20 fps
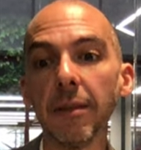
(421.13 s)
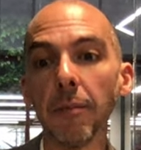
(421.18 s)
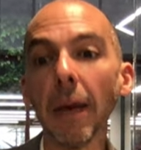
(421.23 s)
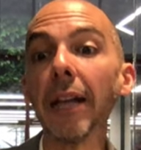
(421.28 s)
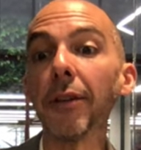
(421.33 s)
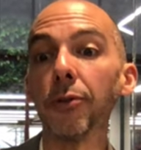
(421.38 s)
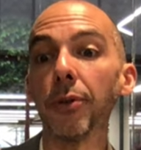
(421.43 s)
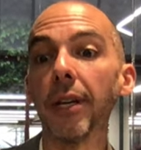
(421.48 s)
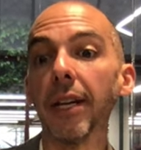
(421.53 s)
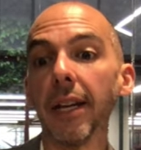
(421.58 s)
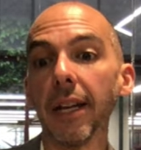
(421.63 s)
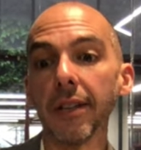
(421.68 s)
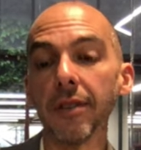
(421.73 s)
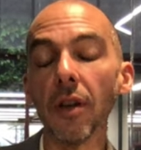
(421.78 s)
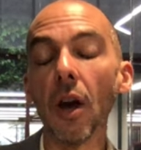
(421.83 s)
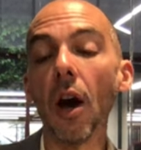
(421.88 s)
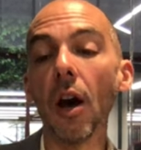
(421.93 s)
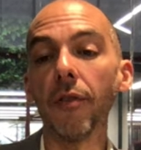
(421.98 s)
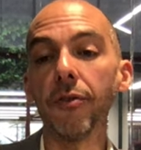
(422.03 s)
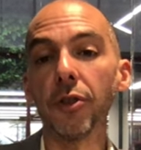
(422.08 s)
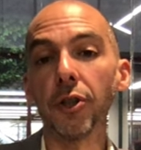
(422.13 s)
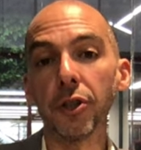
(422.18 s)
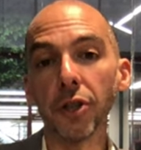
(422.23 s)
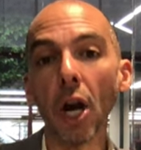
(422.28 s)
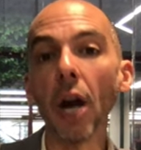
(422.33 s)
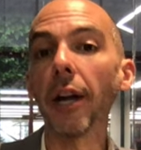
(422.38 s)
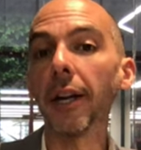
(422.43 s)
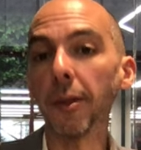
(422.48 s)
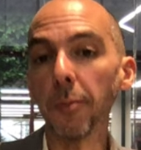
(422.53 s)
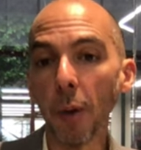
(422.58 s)
metrics of your
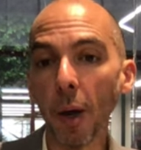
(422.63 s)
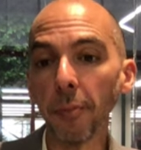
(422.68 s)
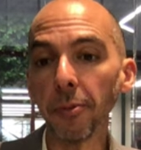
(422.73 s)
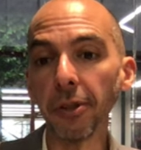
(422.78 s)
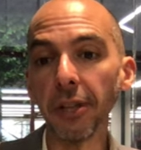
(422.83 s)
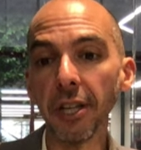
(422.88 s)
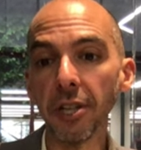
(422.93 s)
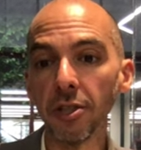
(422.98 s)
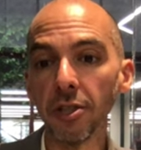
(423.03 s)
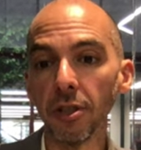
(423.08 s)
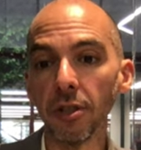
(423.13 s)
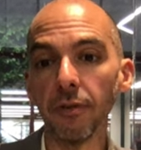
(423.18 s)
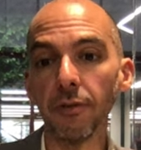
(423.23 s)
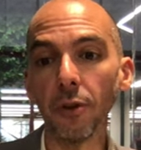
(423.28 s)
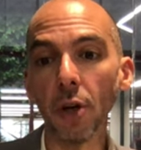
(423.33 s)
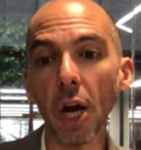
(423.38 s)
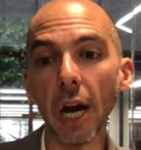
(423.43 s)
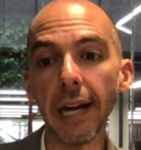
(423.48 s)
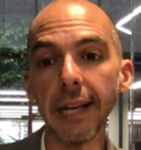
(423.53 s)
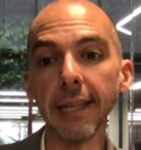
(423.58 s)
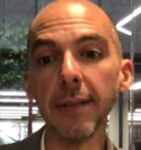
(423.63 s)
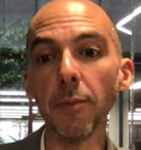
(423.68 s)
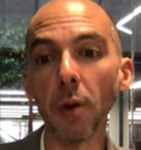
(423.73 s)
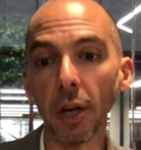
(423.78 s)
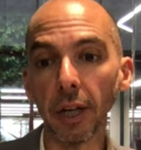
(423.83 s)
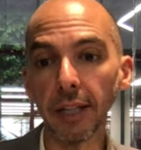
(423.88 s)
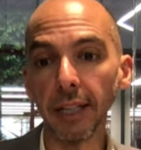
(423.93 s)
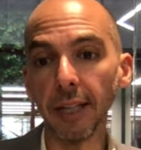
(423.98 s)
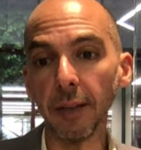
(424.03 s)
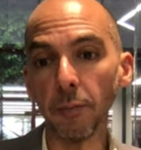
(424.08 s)
target population for any
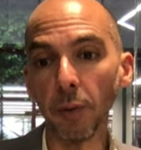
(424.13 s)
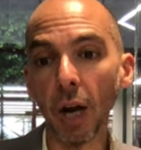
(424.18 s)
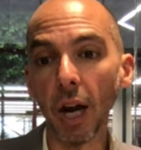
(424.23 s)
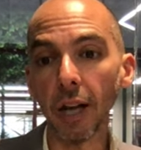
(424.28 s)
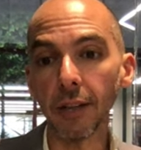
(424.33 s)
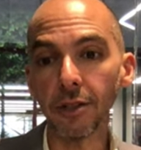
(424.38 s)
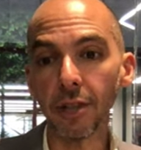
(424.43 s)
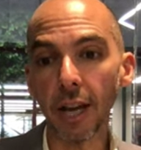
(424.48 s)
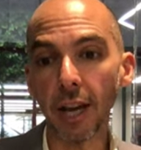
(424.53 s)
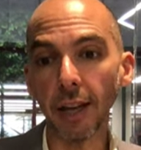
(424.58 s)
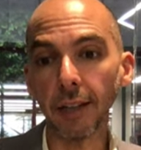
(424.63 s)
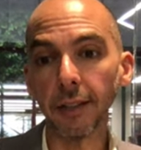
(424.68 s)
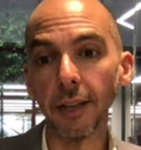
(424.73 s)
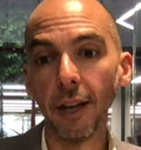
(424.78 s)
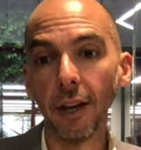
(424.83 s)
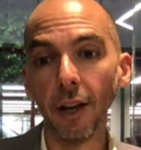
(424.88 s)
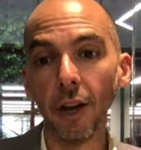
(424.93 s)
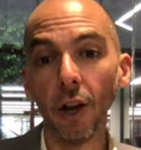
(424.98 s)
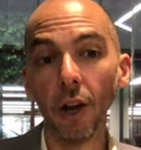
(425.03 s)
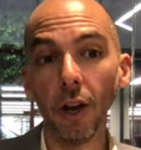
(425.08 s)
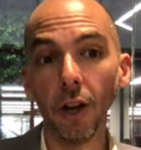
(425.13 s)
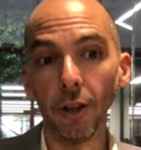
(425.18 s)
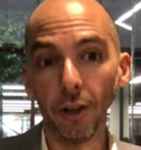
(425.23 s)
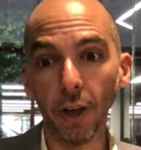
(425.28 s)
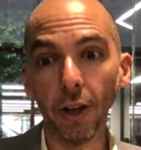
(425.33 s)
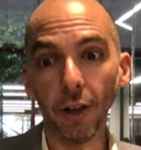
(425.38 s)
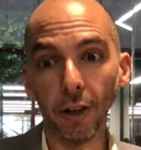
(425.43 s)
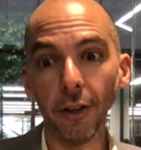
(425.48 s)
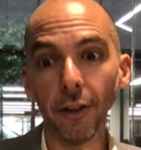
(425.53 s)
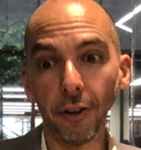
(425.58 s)
marketing project.
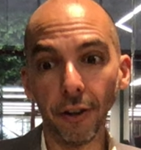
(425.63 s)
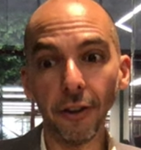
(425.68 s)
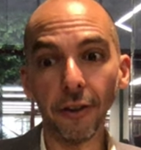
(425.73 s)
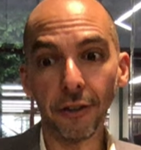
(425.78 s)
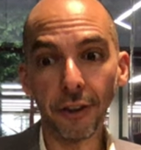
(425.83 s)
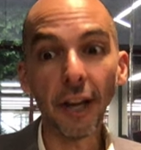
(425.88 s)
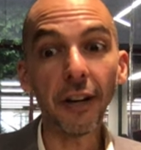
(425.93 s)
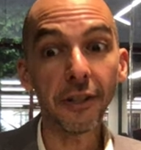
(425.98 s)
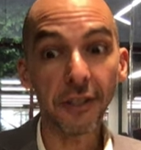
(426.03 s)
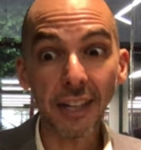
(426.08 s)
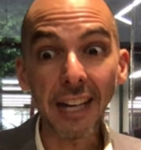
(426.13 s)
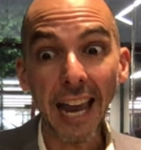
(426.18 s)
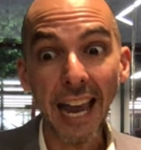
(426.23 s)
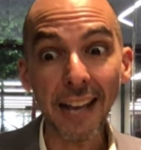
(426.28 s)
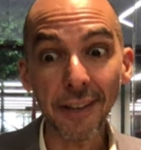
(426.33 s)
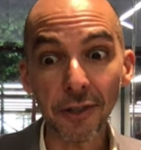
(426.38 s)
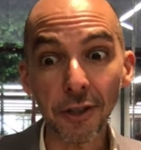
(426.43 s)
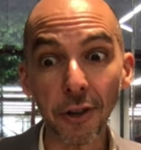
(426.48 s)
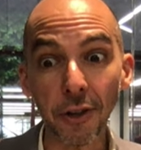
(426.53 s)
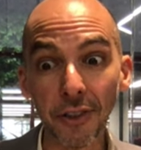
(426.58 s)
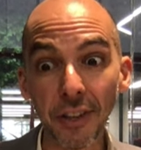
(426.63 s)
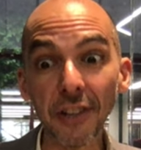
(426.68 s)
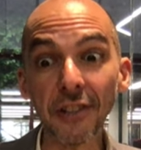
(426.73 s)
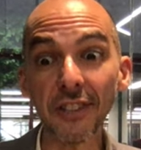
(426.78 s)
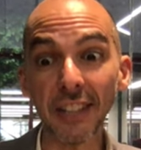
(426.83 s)
There's an answer. There's